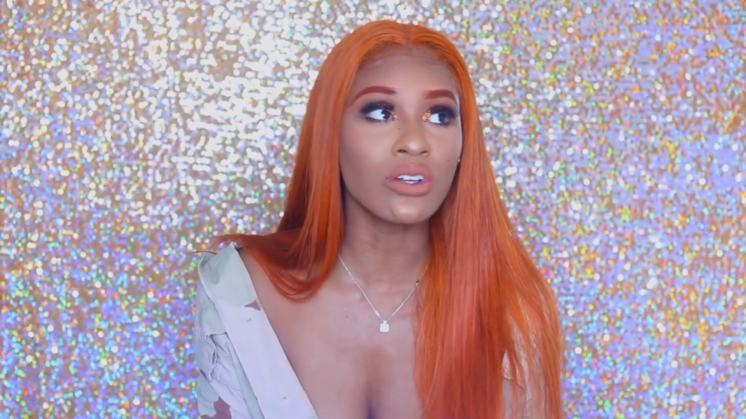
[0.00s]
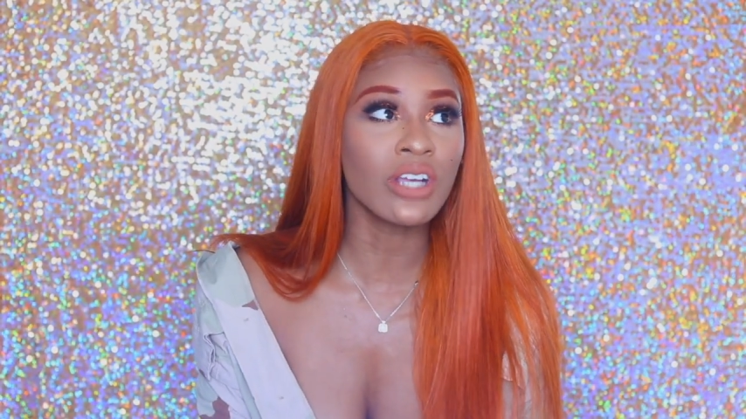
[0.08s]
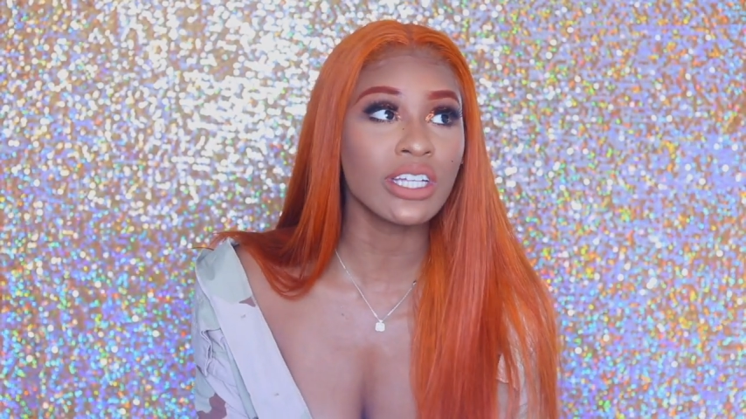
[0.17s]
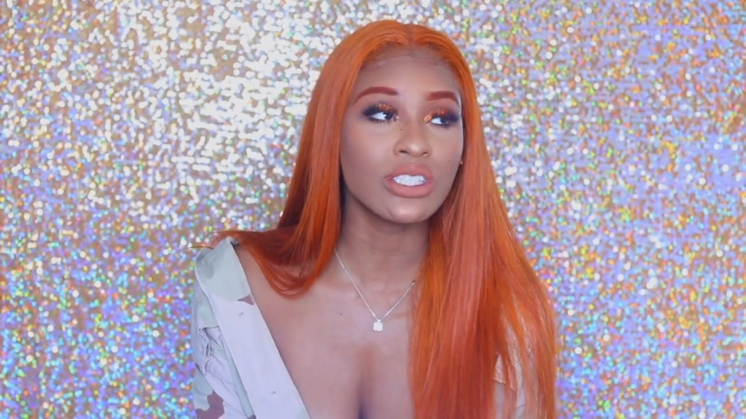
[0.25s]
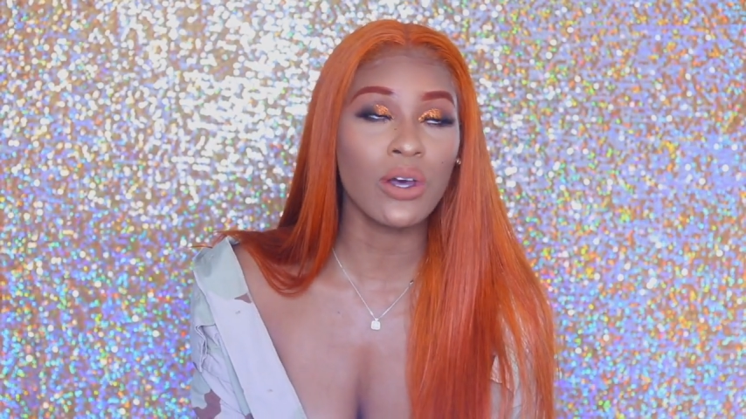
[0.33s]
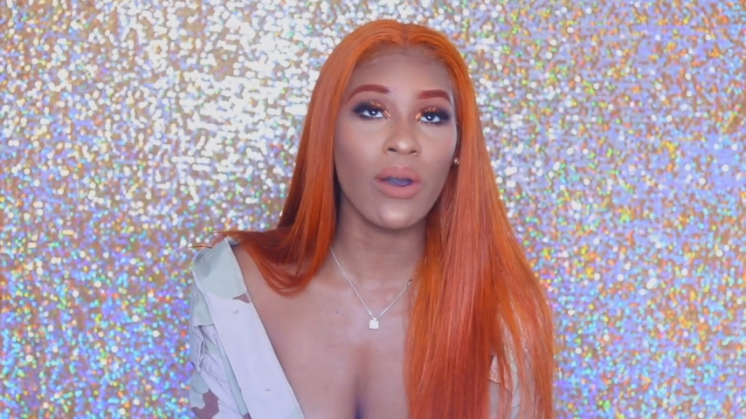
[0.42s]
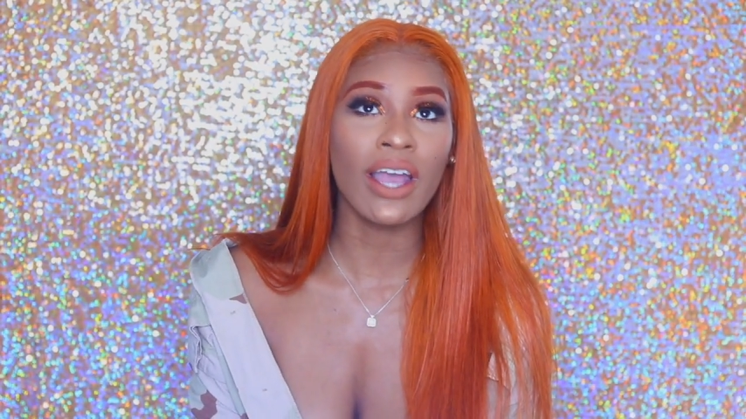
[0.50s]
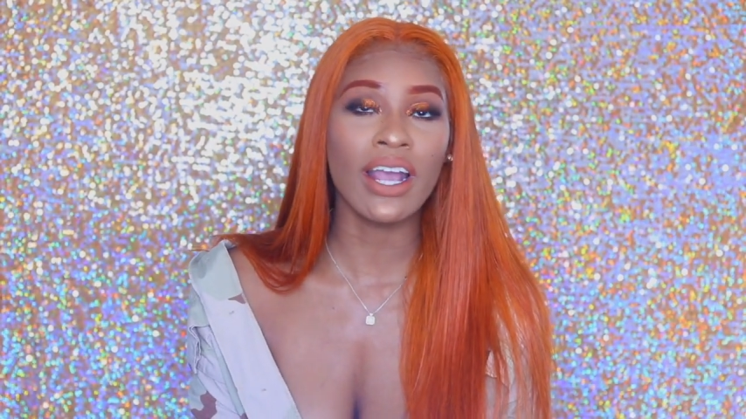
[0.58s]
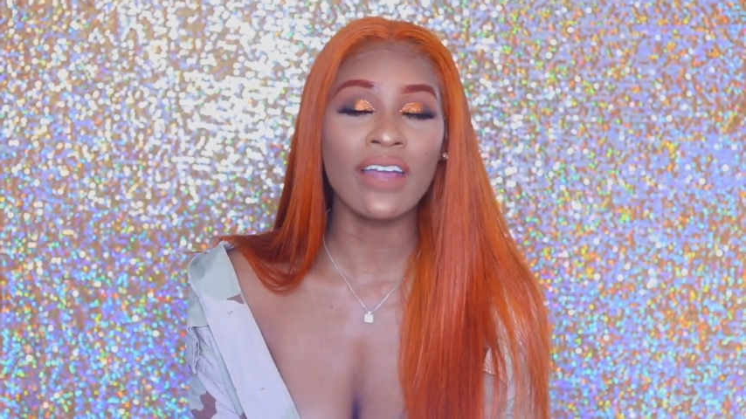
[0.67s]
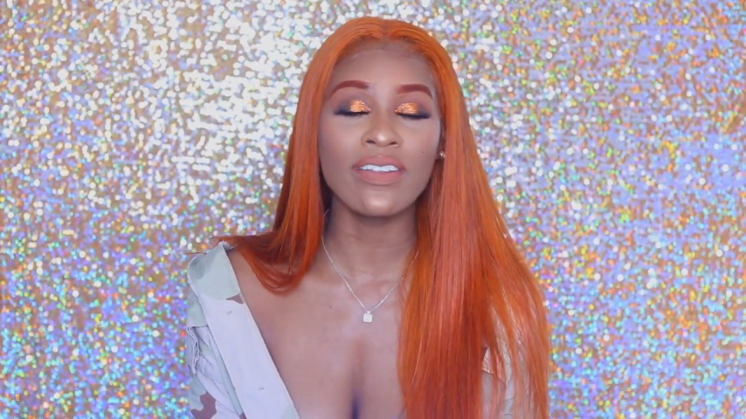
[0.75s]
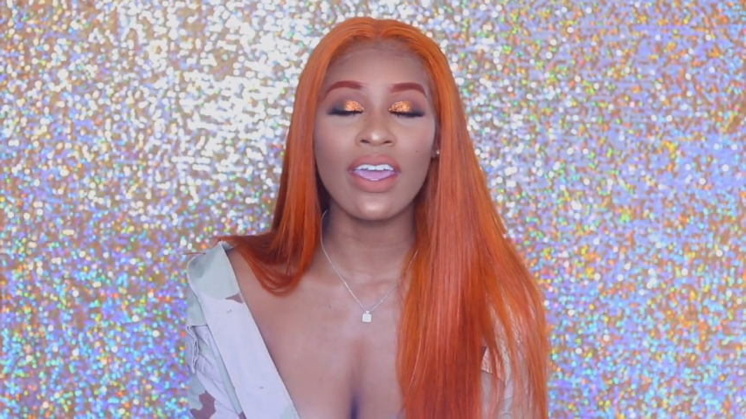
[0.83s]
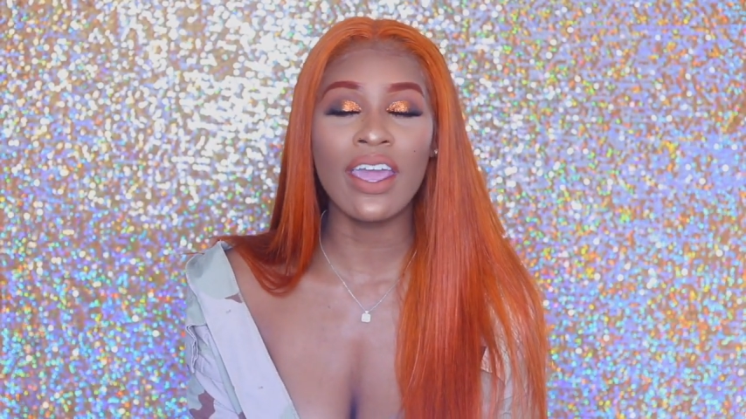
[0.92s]
Okay, so I
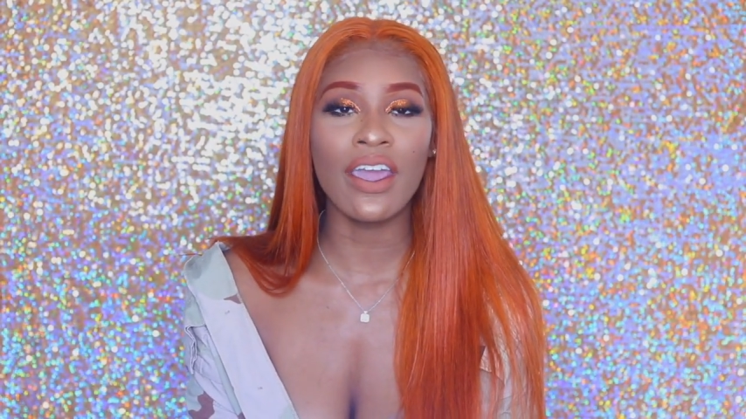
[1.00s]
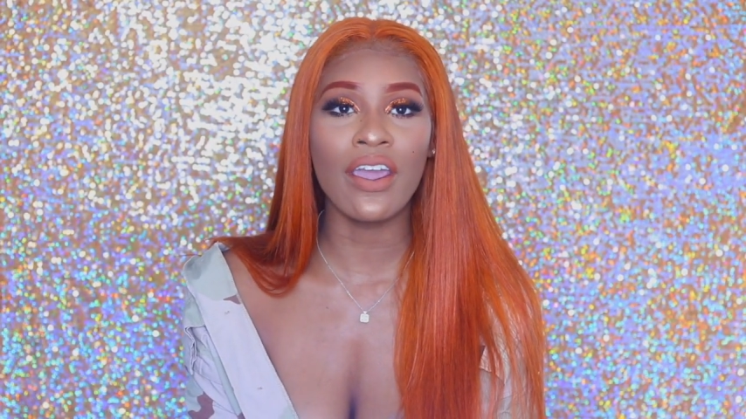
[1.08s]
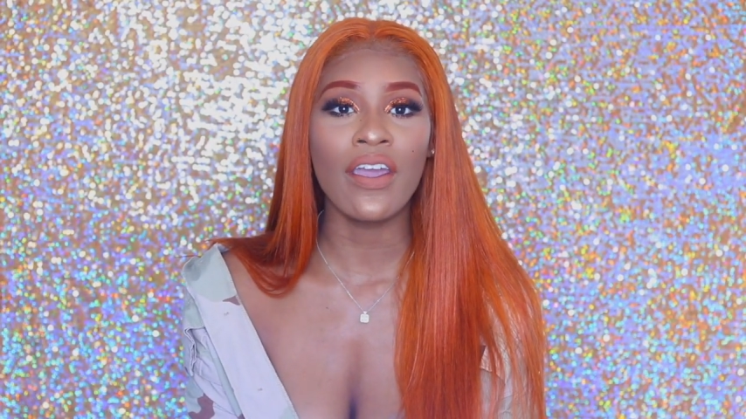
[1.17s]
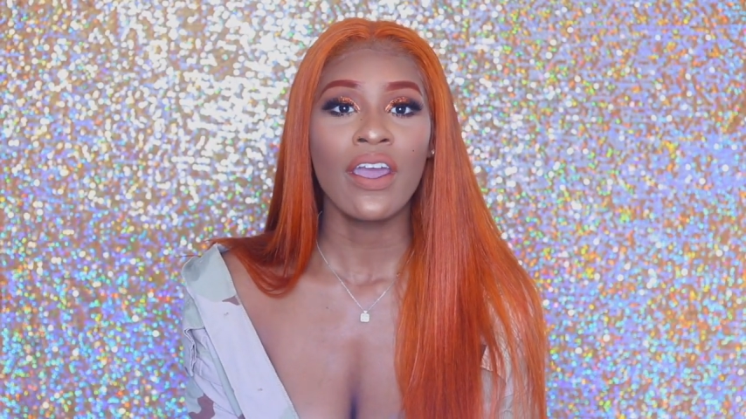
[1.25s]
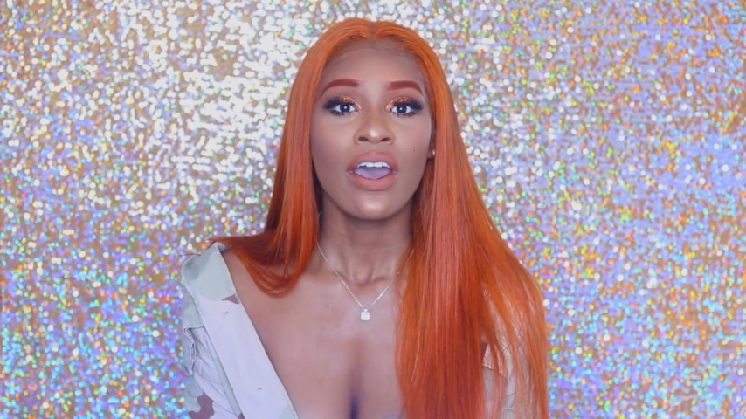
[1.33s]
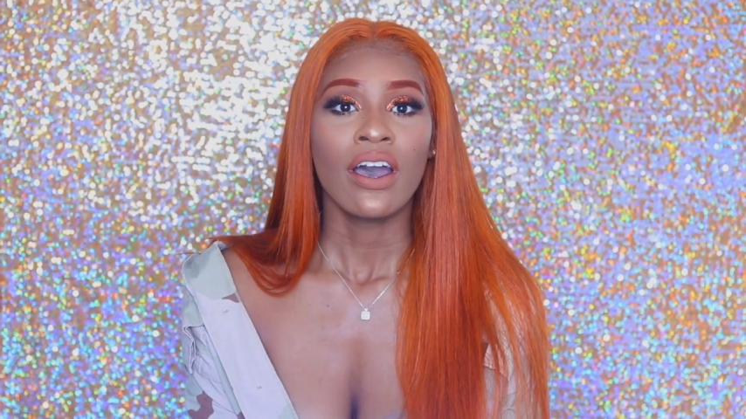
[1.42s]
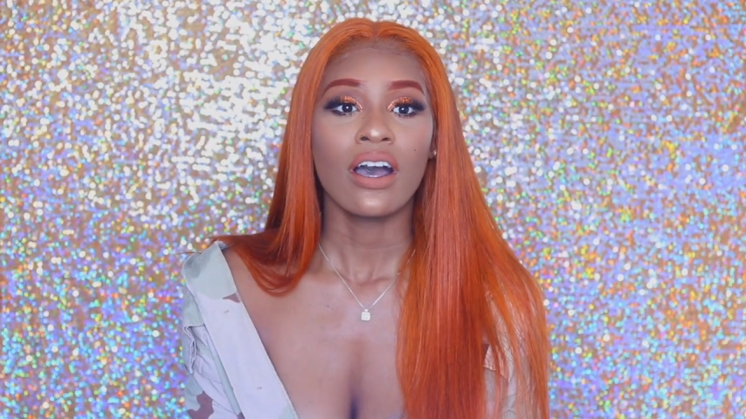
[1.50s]
got the hair,